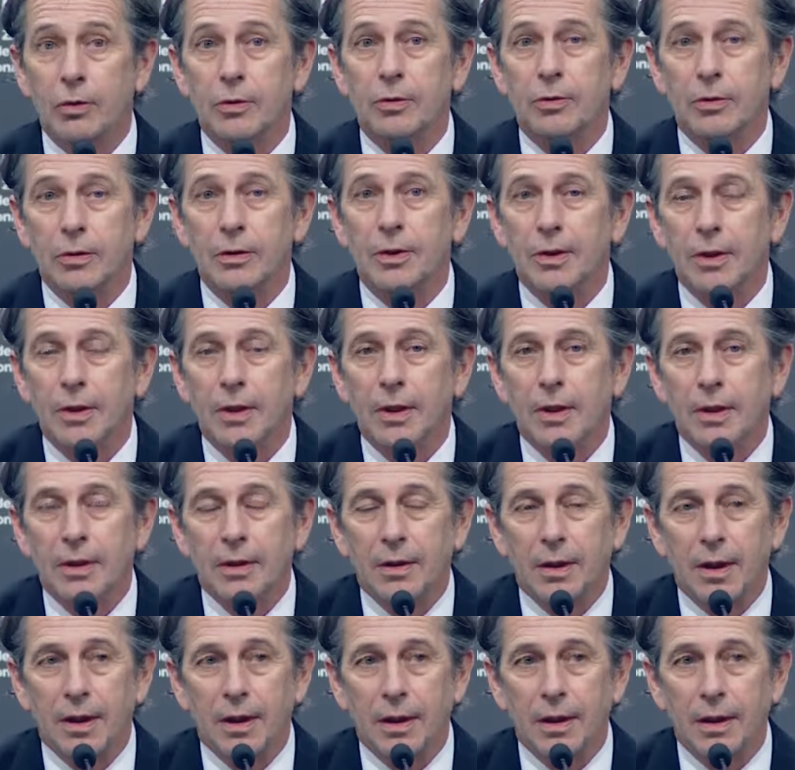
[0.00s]
you know, you
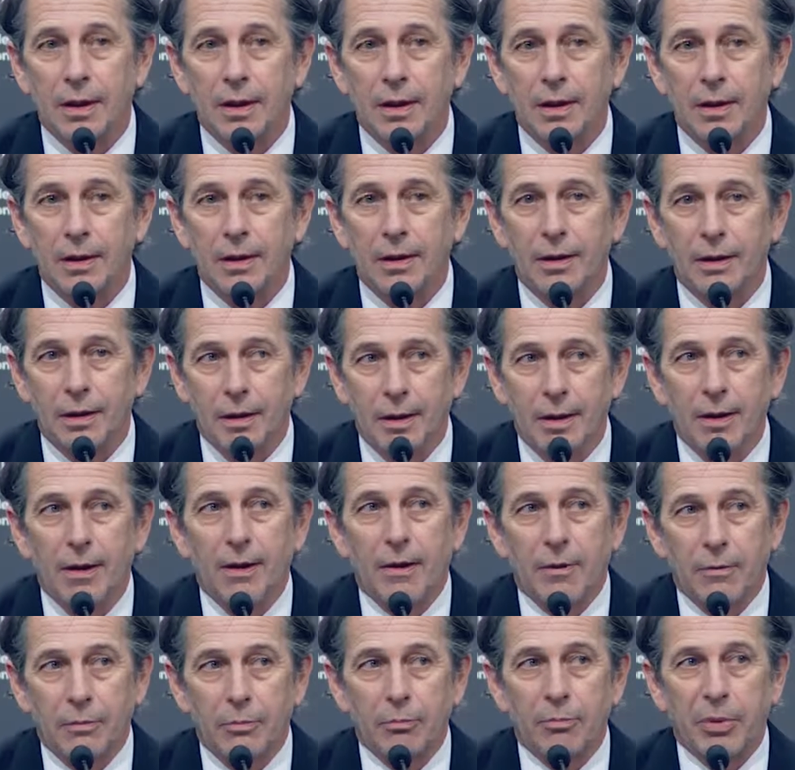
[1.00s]
see a bit of future
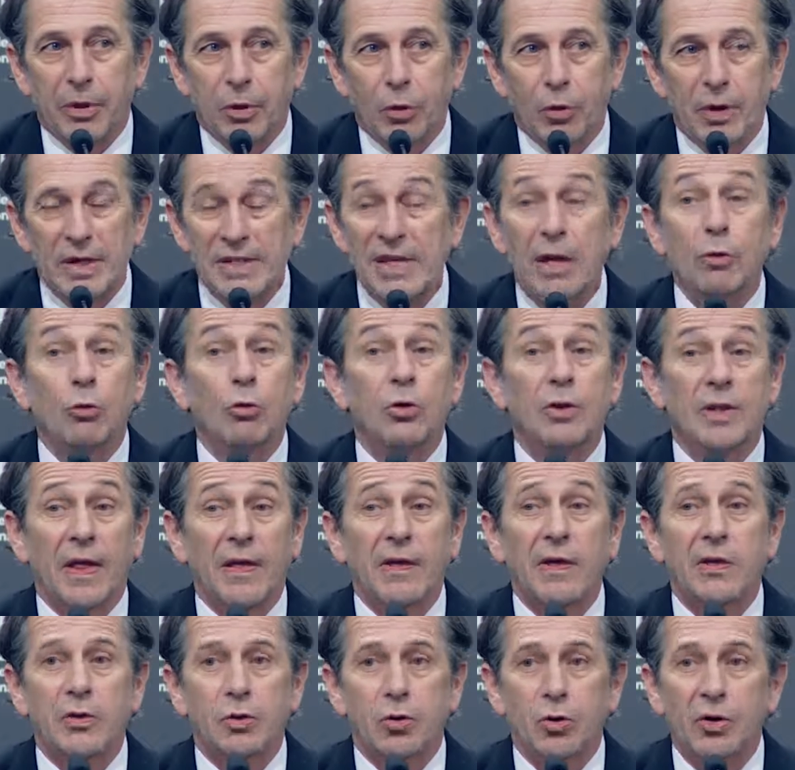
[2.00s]
there, you see some
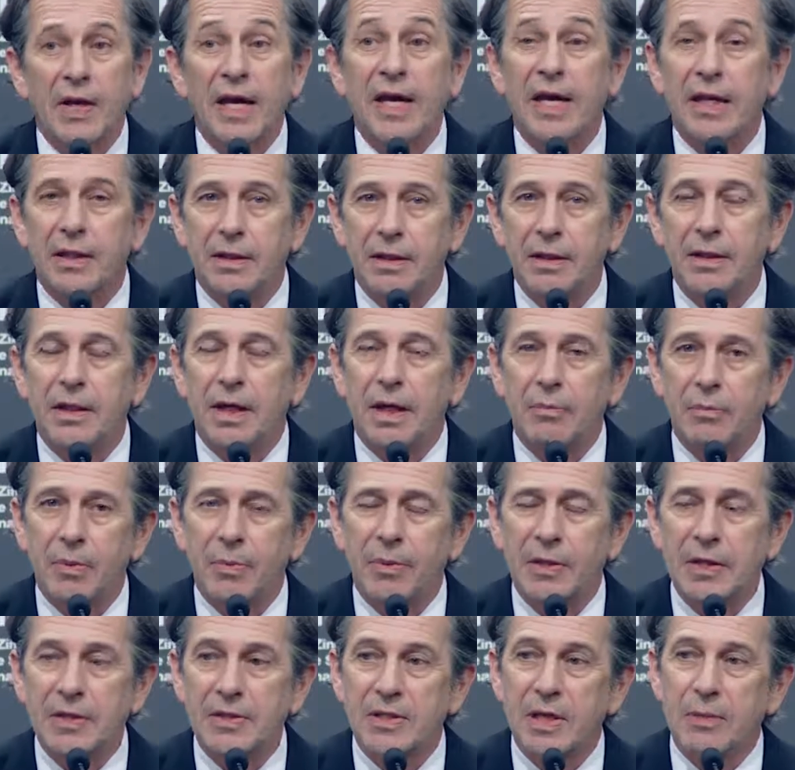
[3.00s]
future, but that
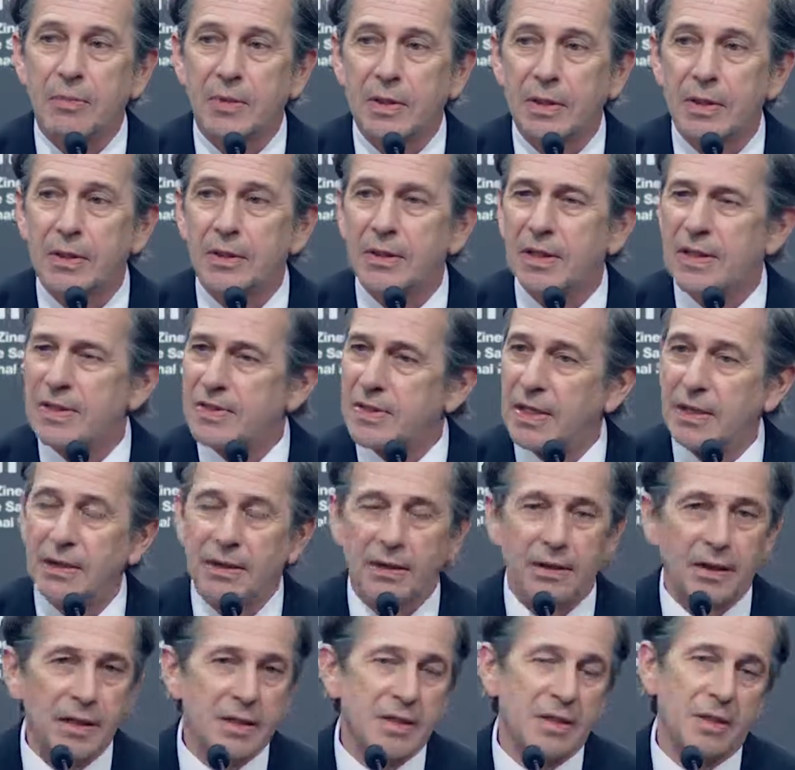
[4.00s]
contradiction, ethical
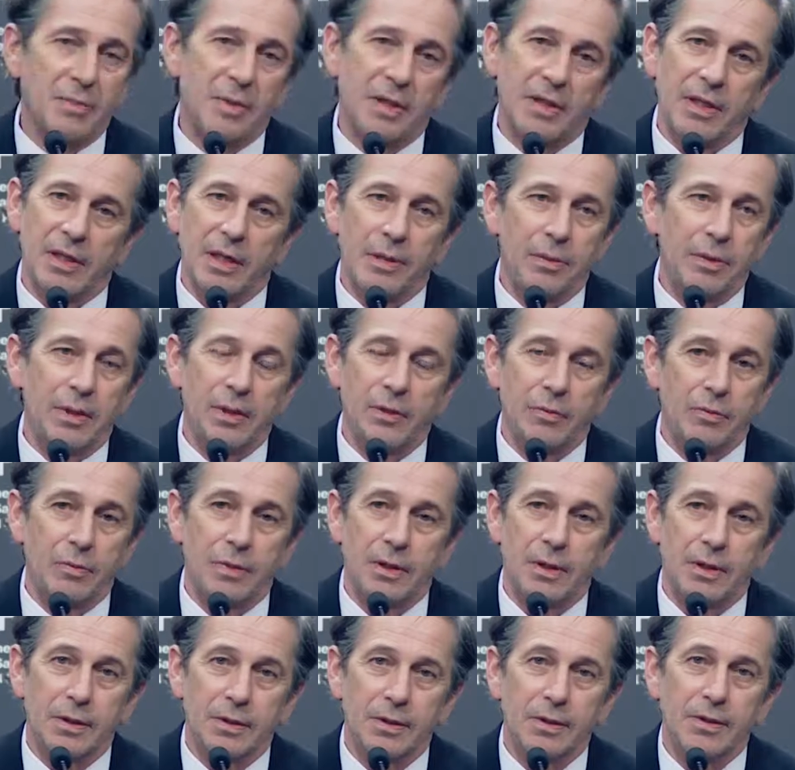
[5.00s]
contradictions were
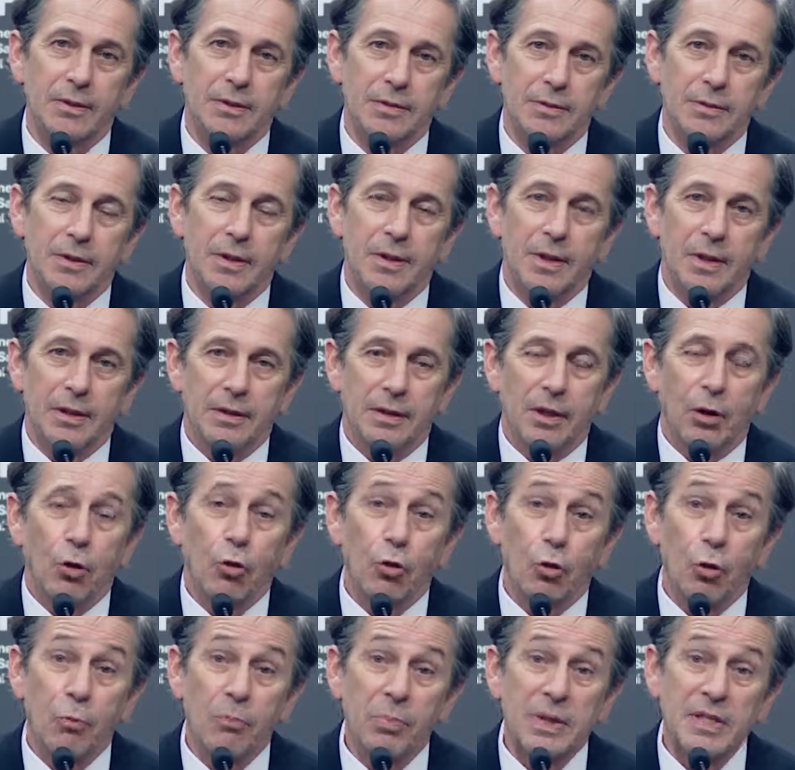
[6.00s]
very interesting
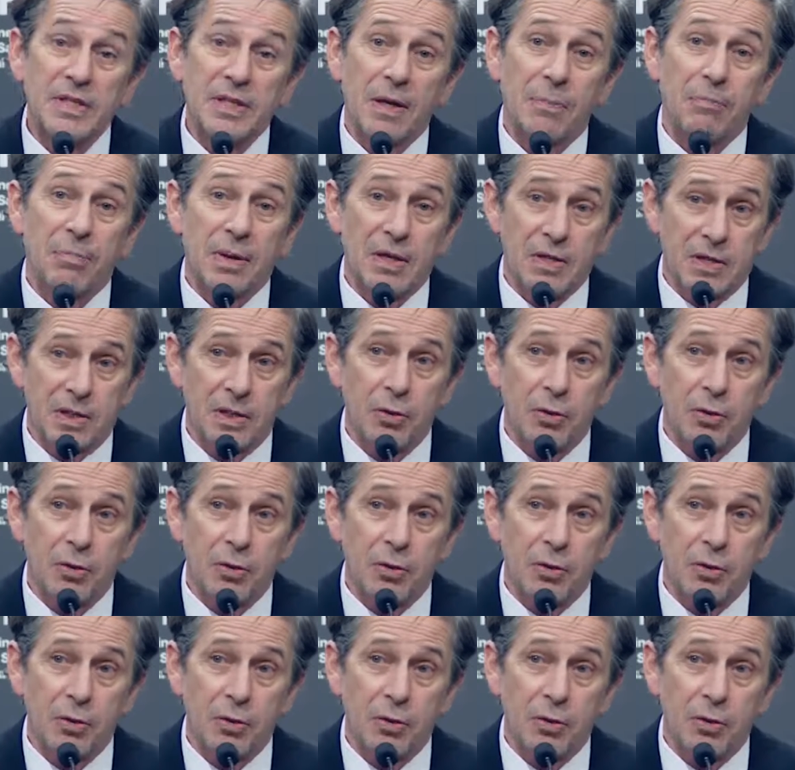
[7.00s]
in the film,